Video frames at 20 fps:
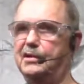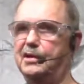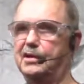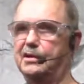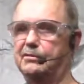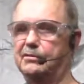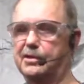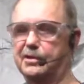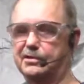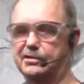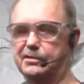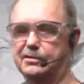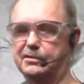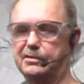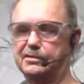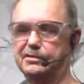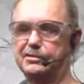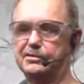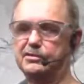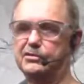Otherwise, of
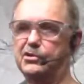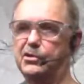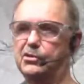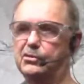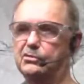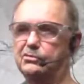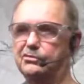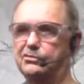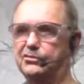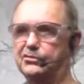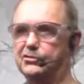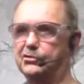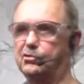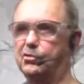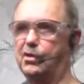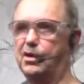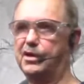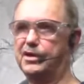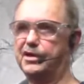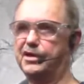course, you'll go through
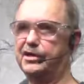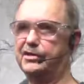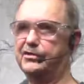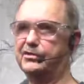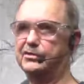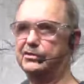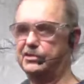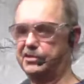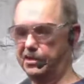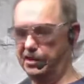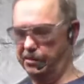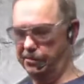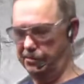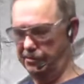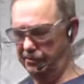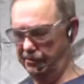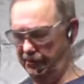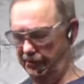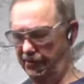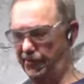one end or the other,
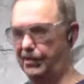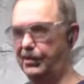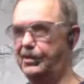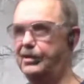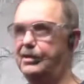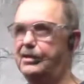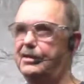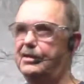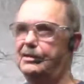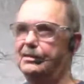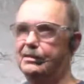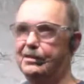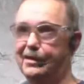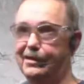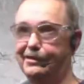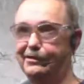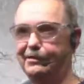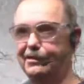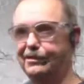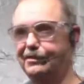like
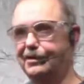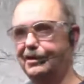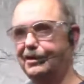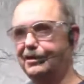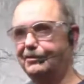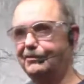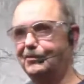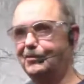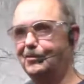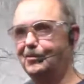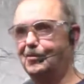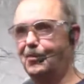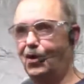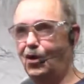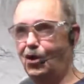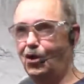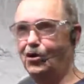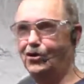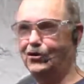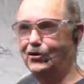on that
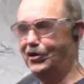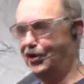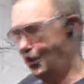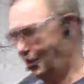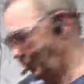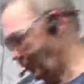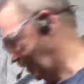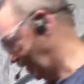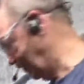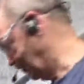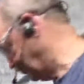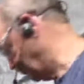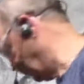ball that I passed